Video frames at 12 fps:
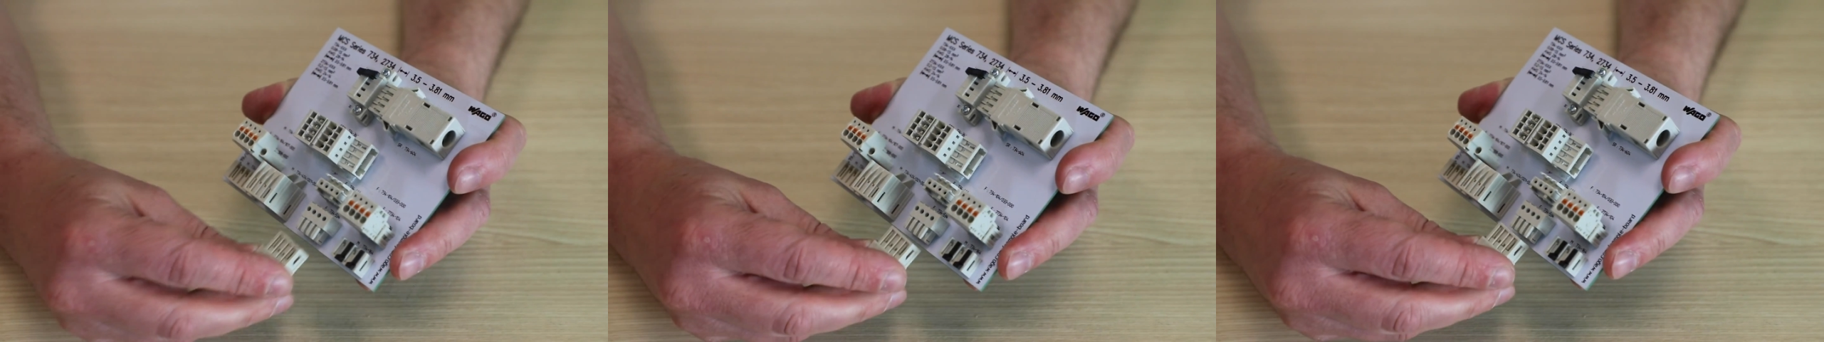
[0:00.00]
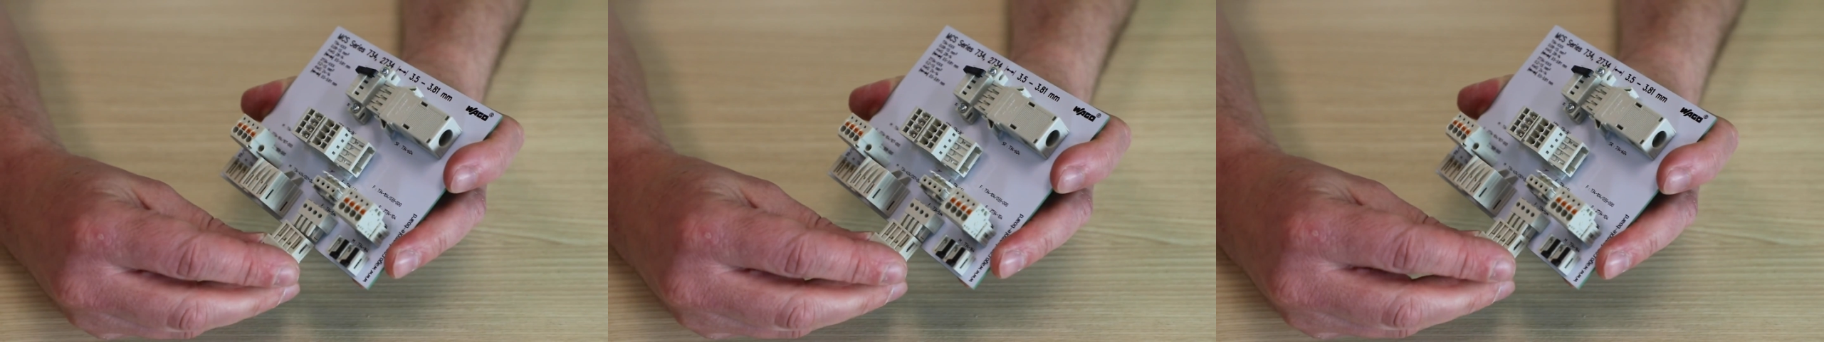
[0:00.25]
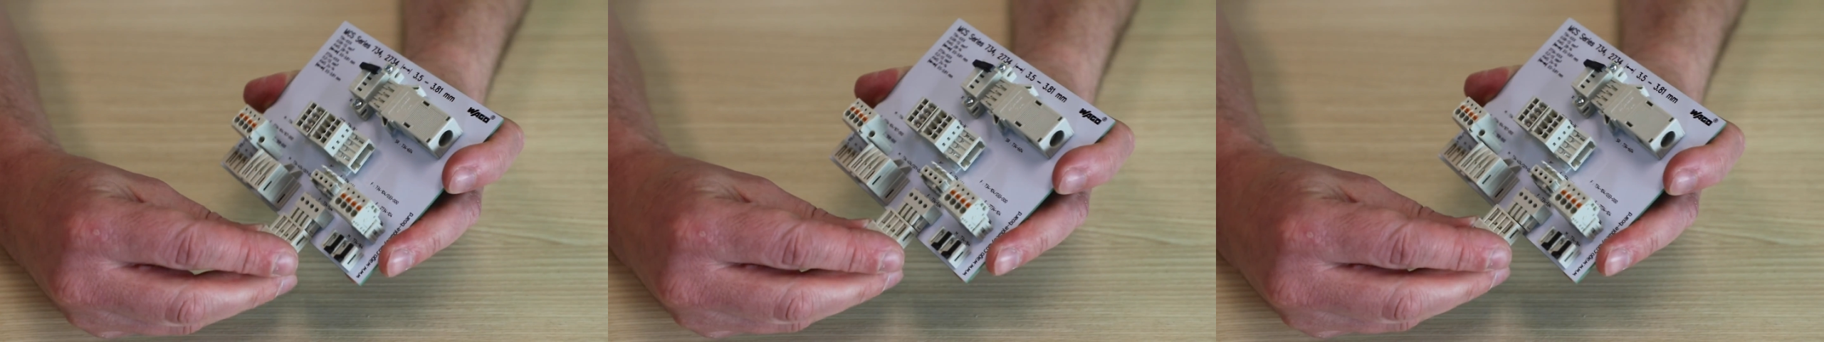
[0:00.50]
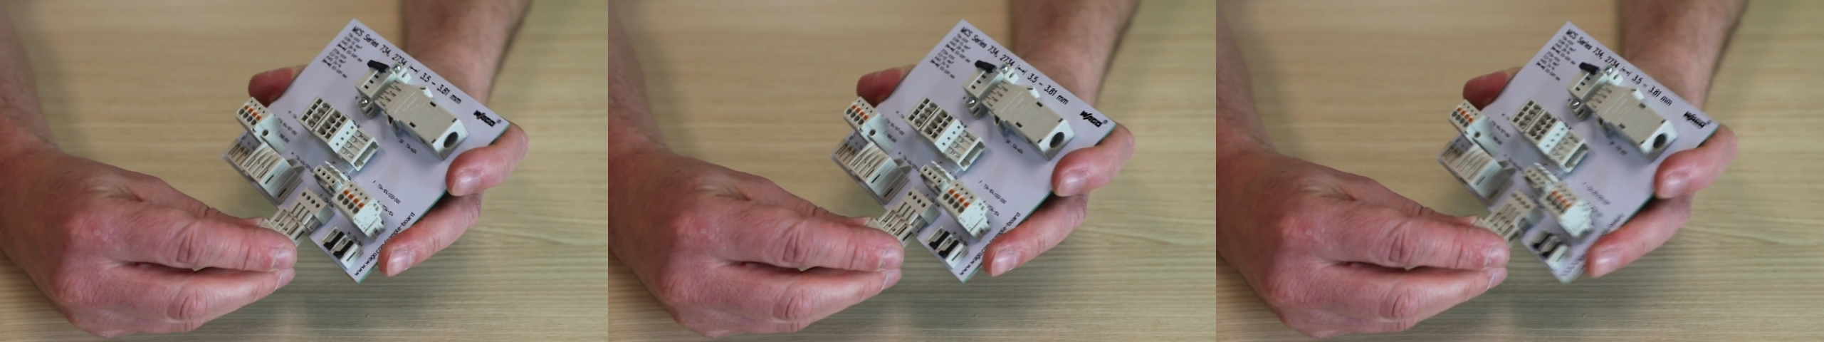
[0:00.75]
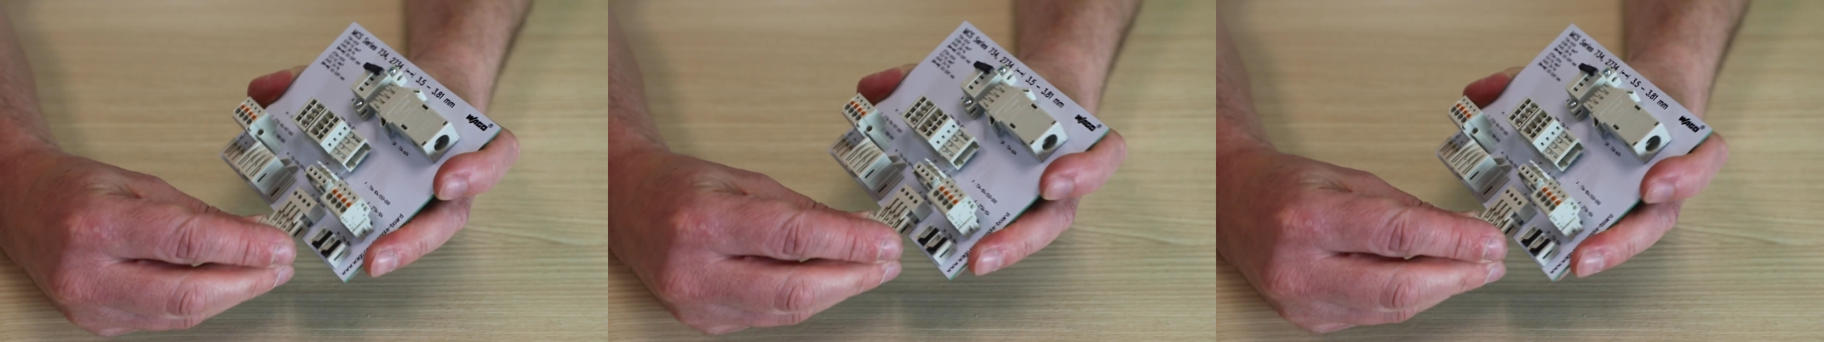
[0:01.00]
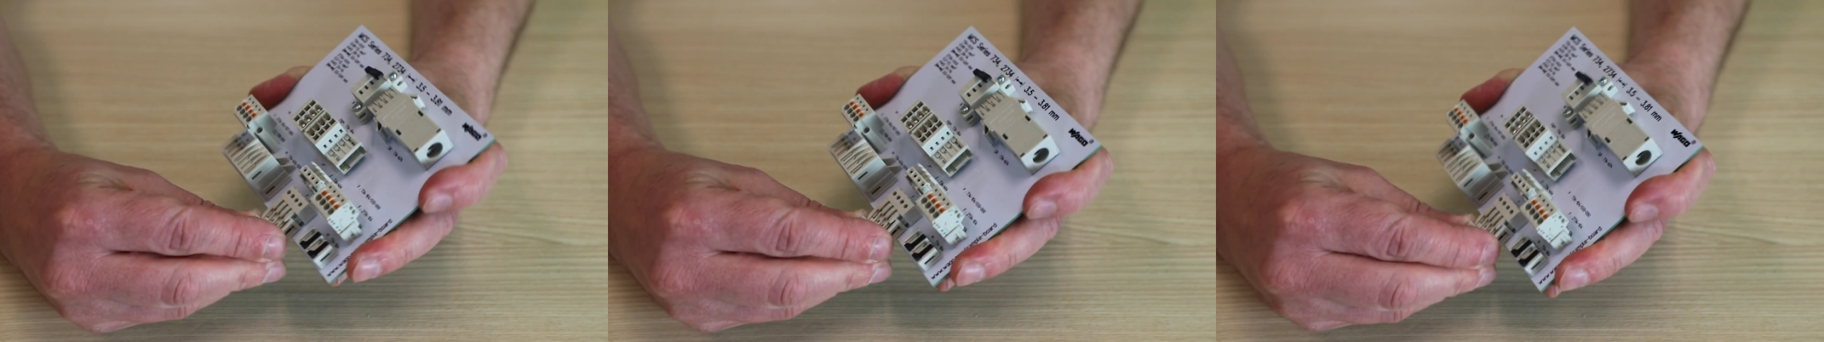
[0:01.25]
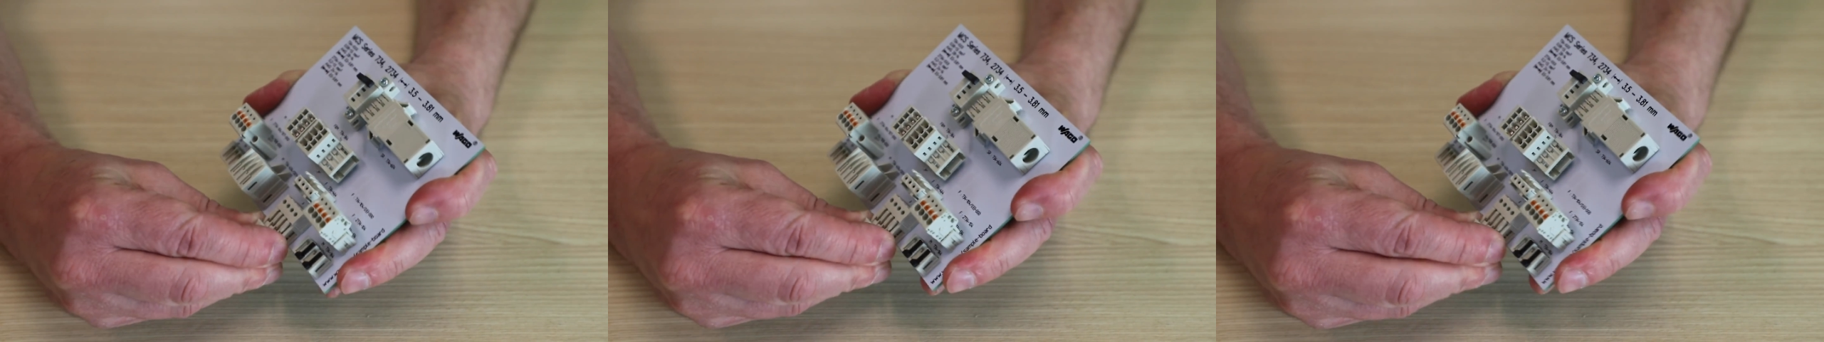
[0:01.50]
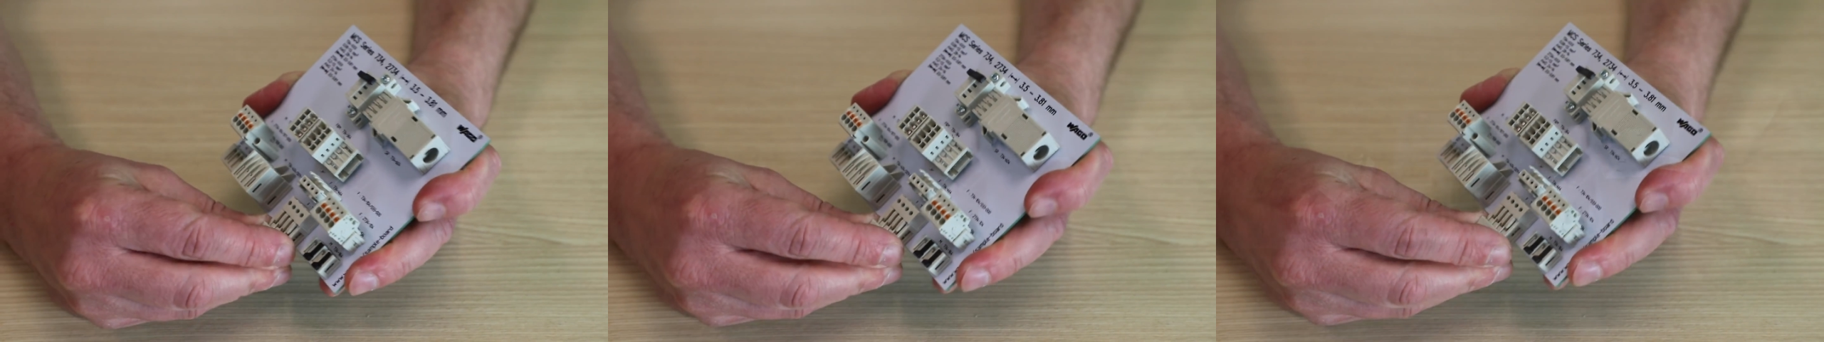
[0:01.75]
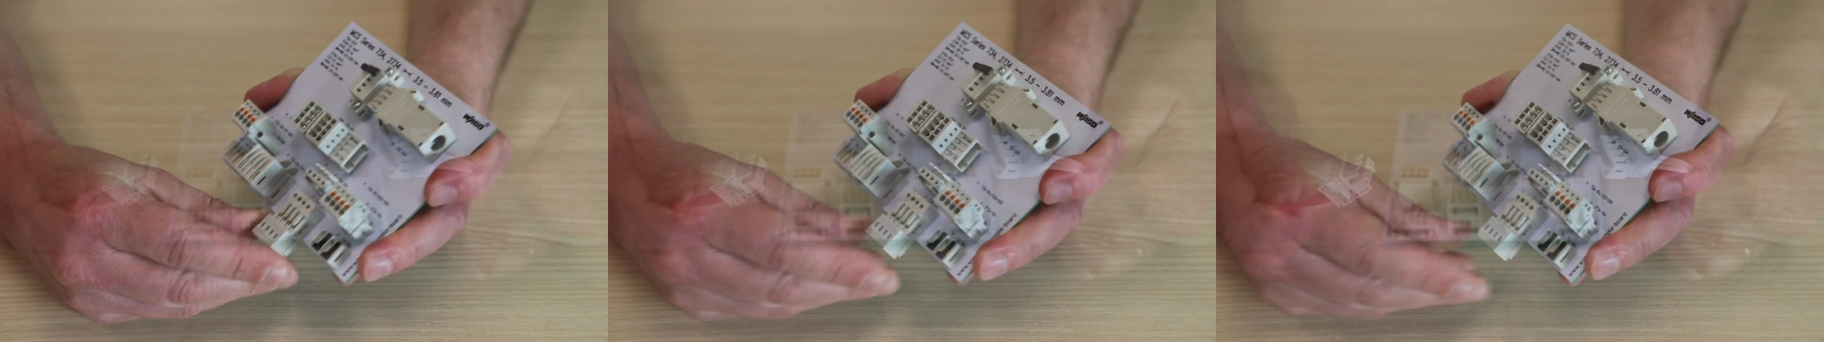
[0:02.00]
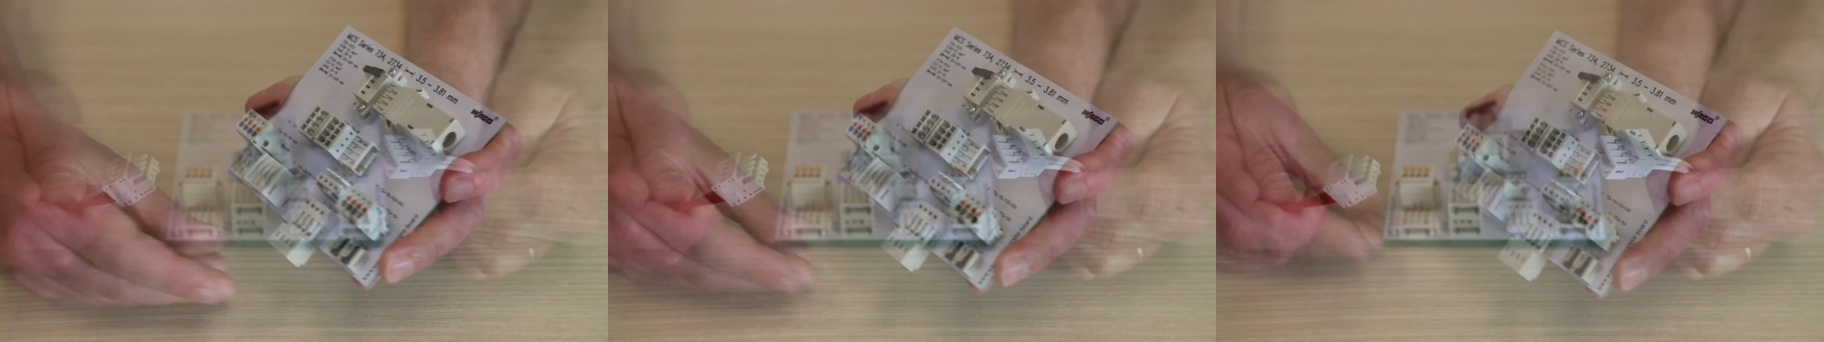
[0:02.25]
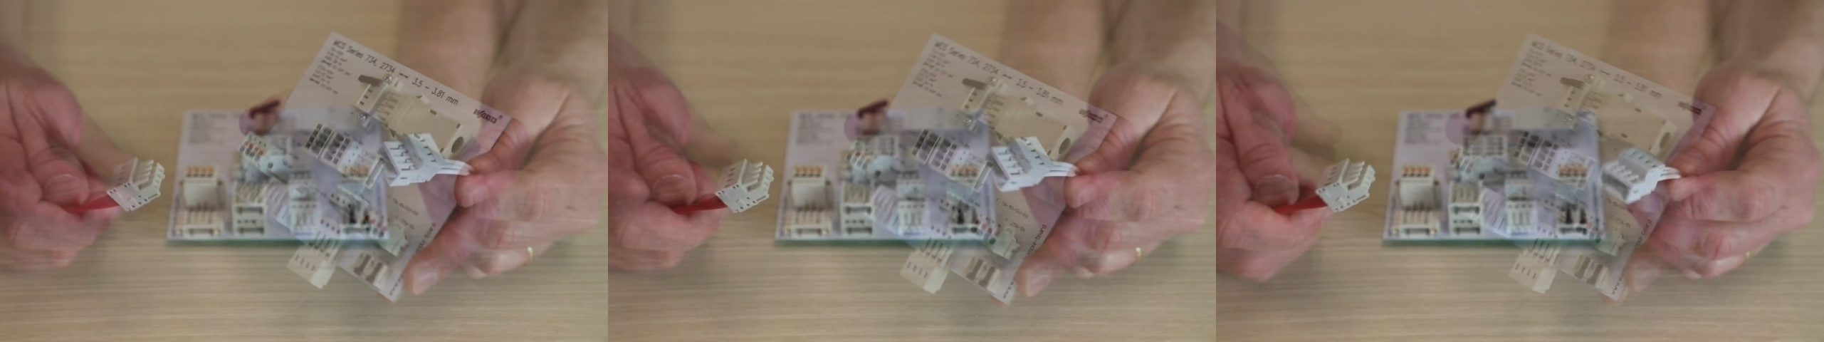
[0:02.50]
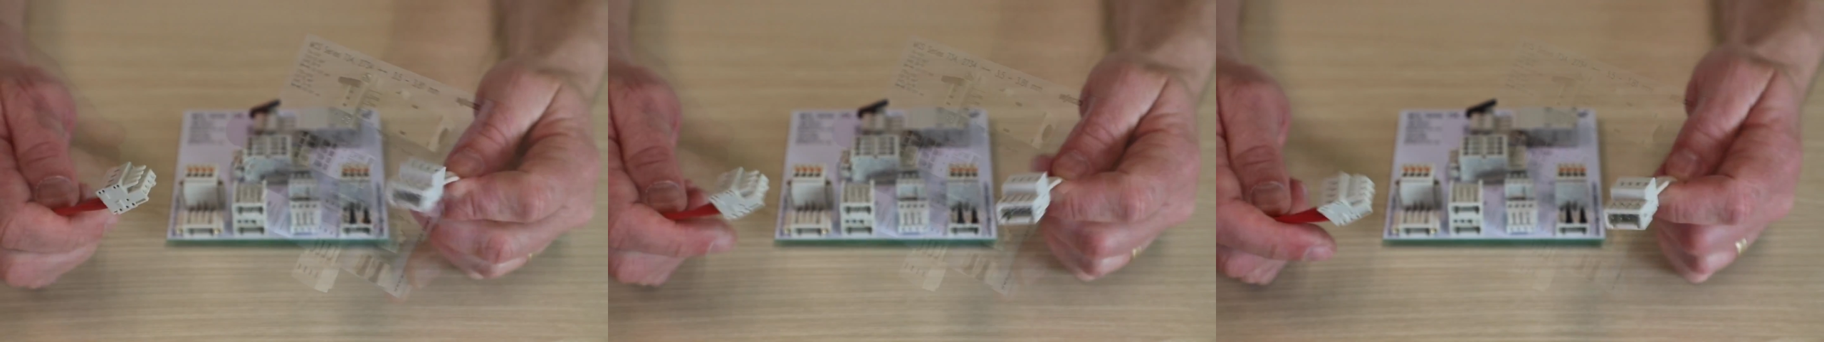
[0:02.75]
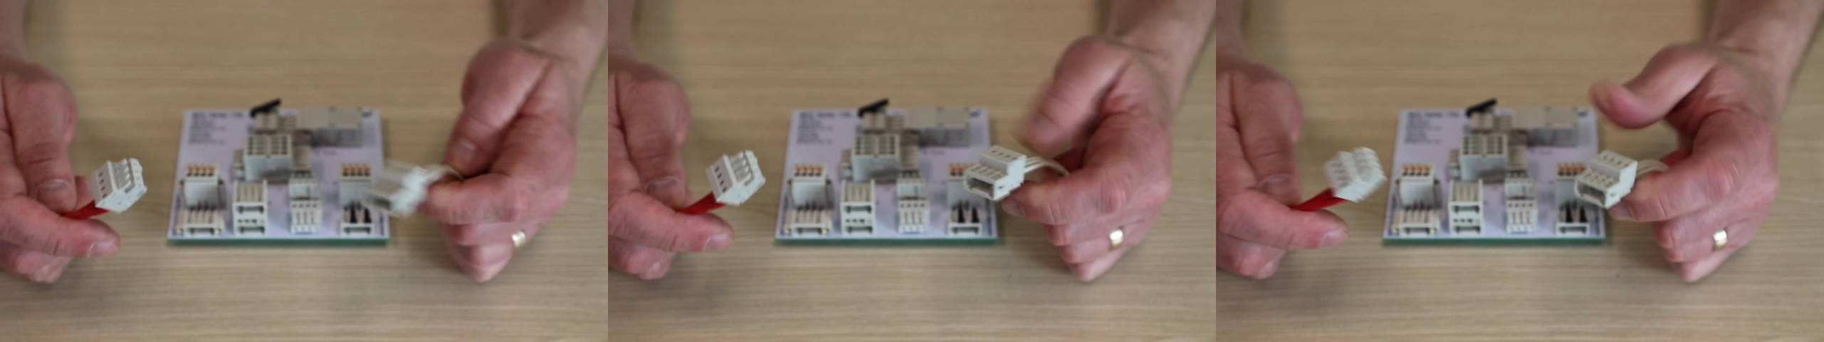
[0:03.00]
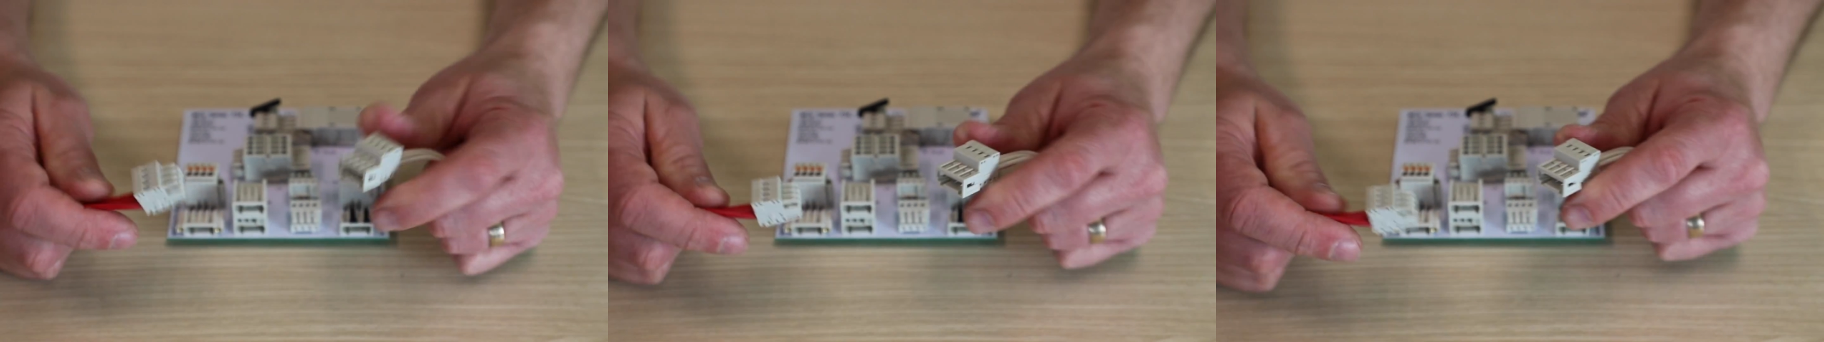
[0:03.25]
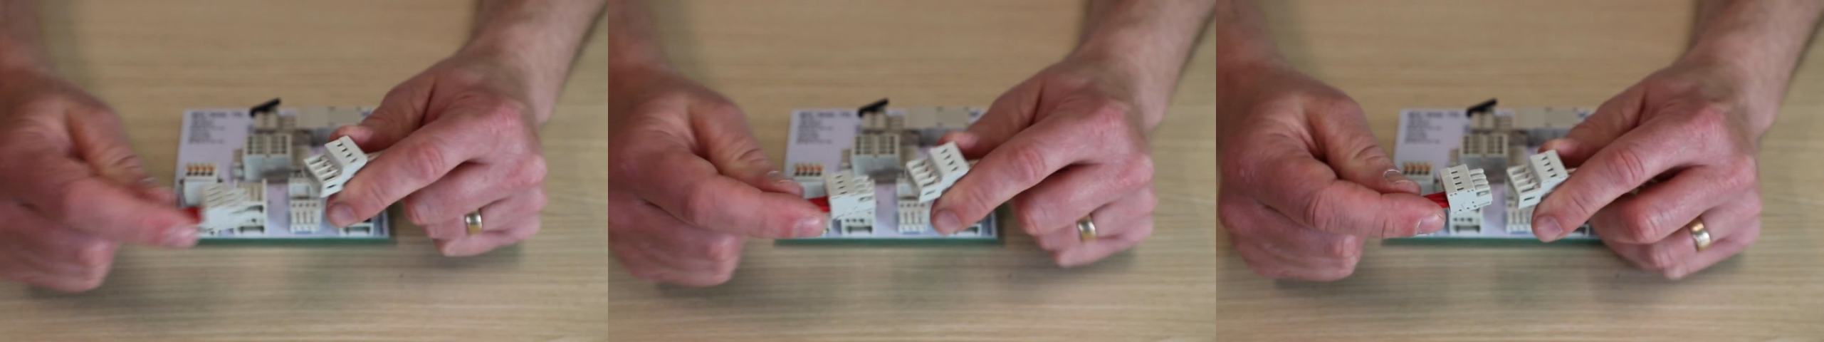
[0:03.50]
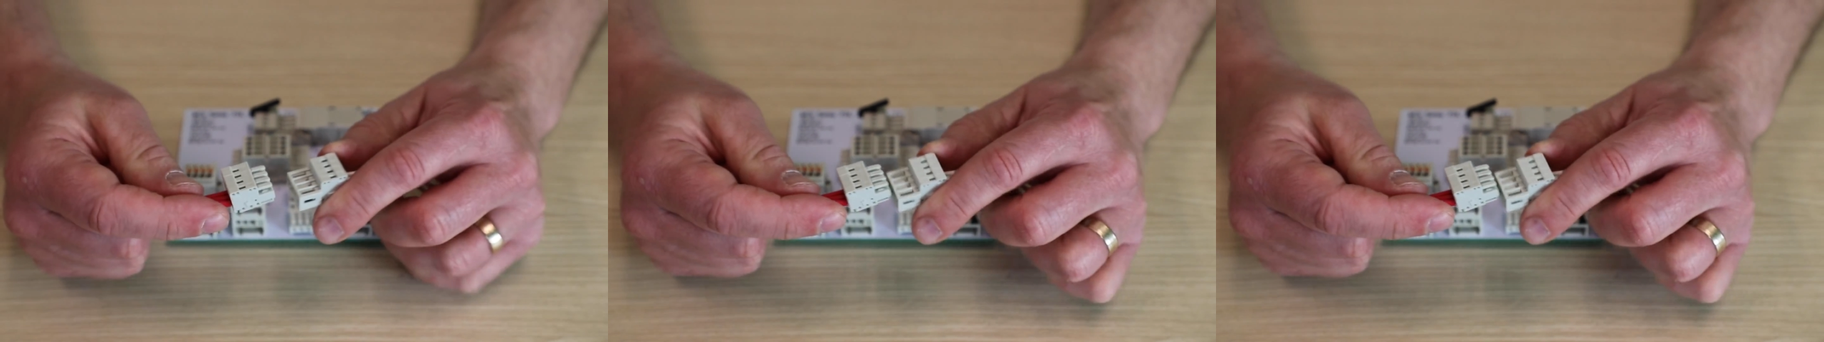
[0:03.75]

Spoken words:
Nobody's mouth can be seen.